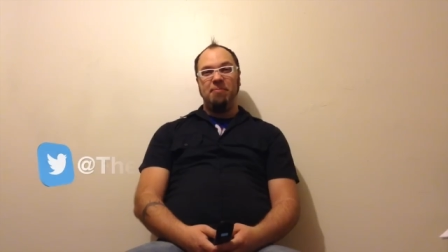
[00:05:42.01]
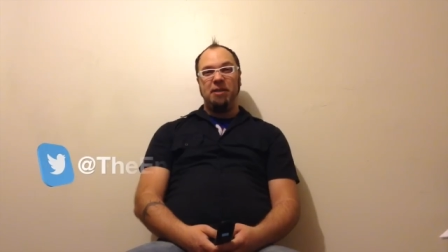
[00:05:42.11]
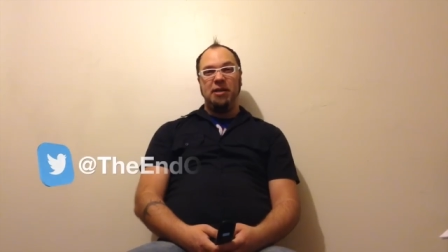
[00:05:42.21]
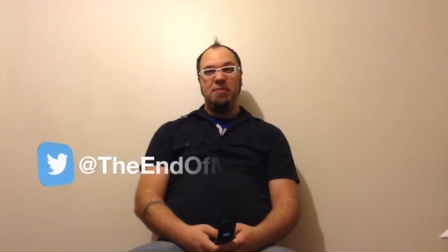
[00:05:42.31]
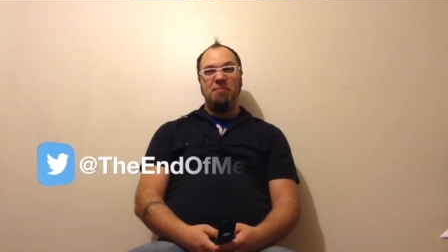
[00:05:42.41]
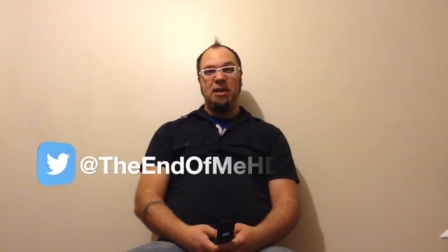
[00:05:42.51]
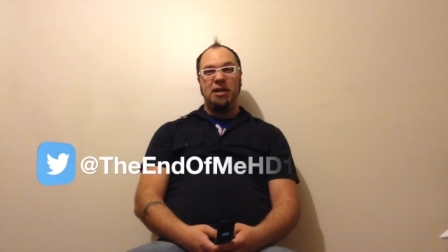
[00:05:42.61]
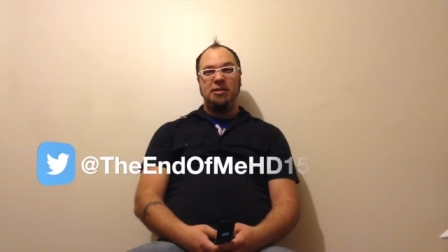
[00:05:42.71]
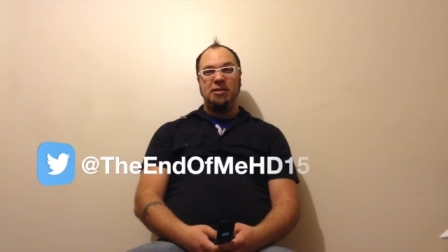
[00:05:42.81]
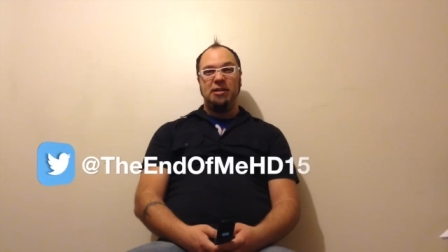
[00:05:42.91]

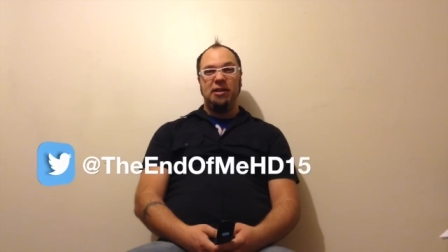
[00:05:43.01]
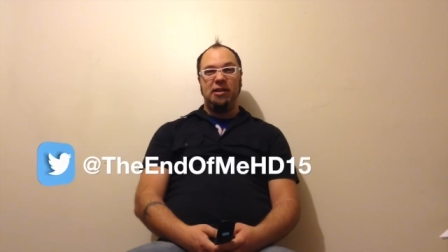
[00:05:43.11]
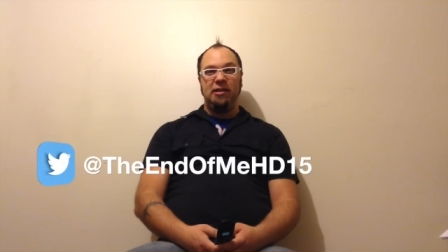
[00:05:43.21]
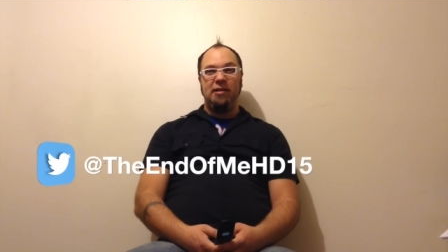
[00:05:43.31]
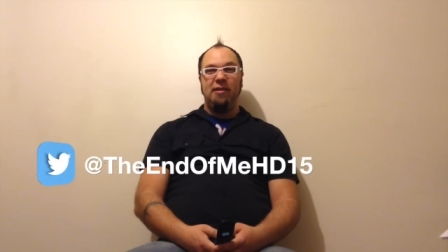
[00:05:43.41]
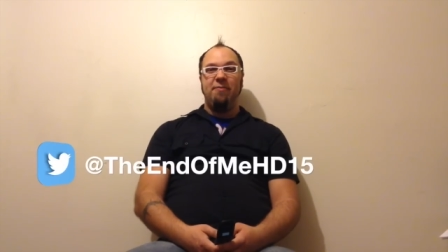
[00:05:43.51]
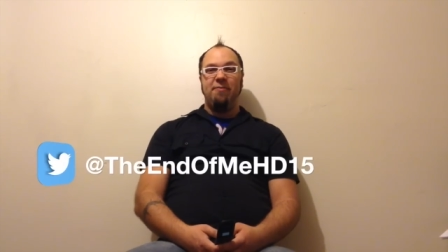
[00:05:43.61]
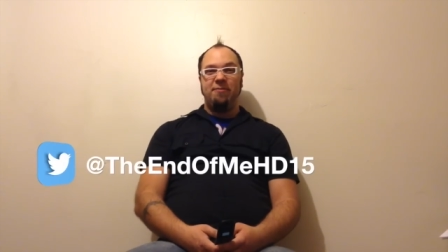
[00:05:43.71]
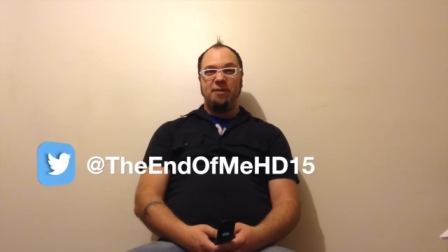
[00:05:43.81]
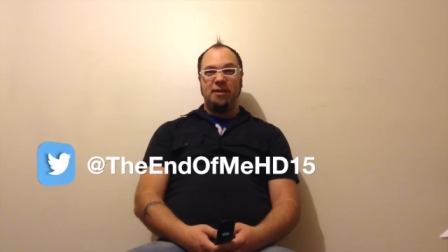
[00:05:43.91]

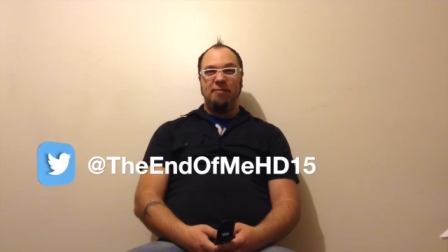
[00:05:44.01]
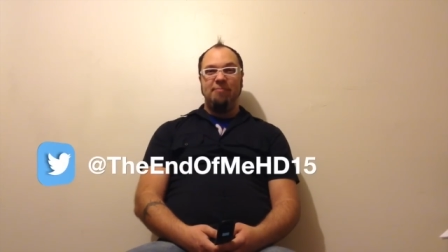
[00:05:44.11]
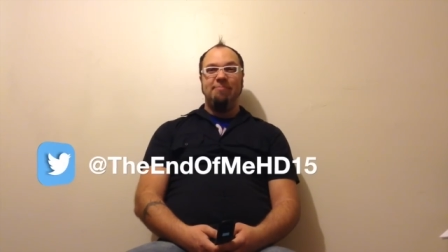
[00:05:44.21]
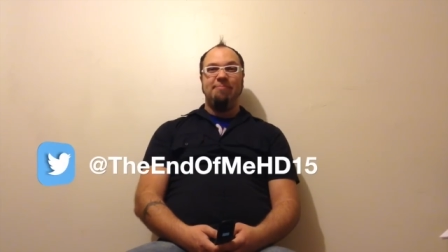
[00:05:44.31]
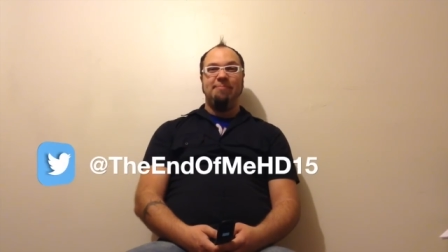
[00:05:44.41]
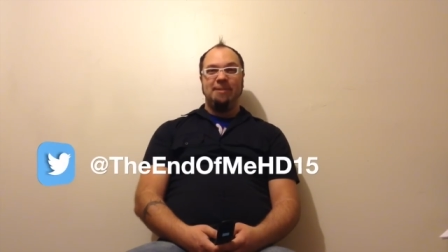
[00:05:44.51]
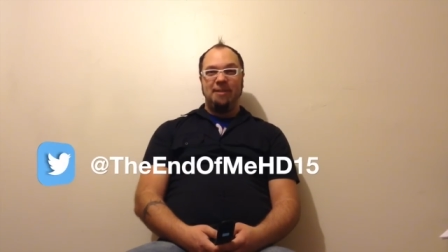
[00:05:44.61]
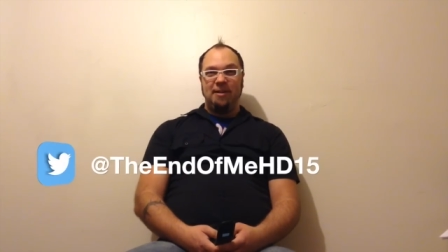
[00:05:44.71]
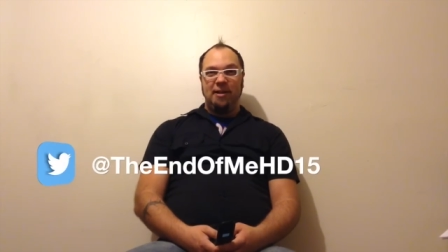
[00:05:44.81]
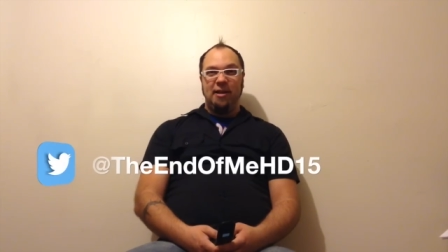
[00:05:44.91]
TheEndOfMeHD15.
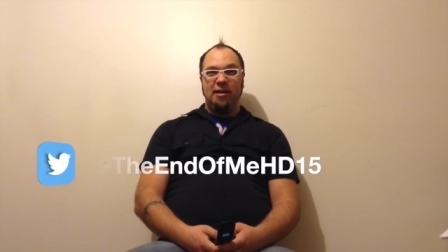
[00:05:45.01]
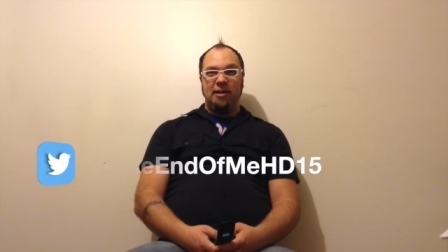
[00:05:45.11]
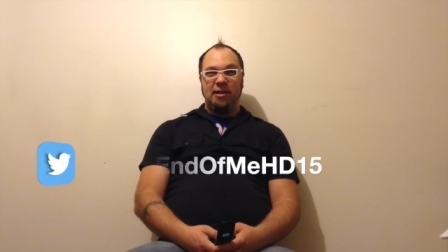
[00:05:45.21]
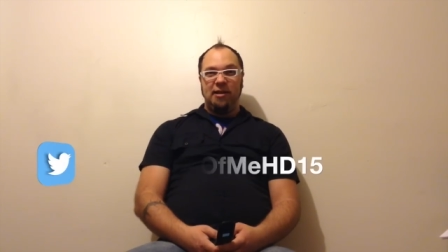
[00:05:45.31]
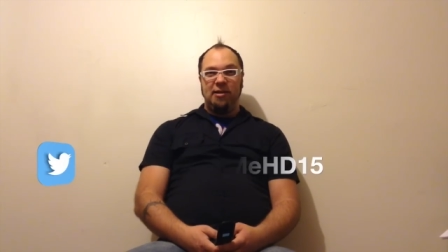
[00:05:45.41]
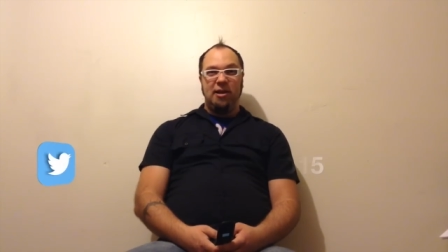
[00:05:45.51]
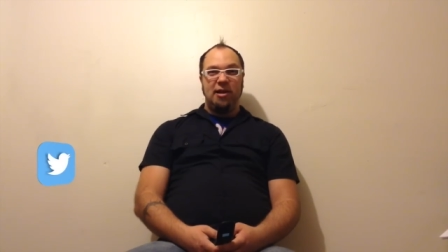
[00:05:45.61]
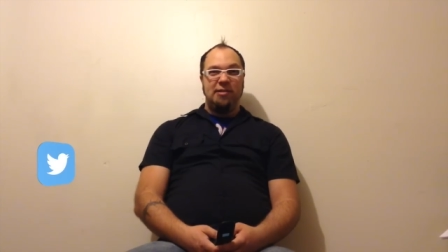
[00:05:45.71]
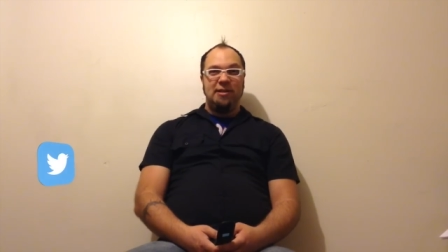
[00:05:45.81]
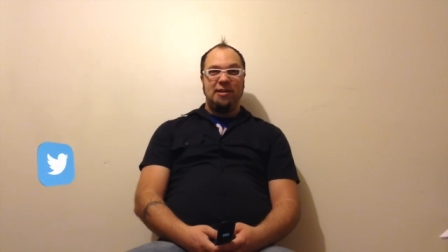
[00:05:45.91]
And you
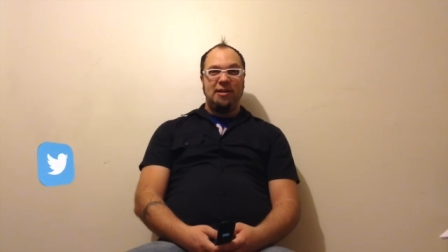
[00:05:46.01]
guys take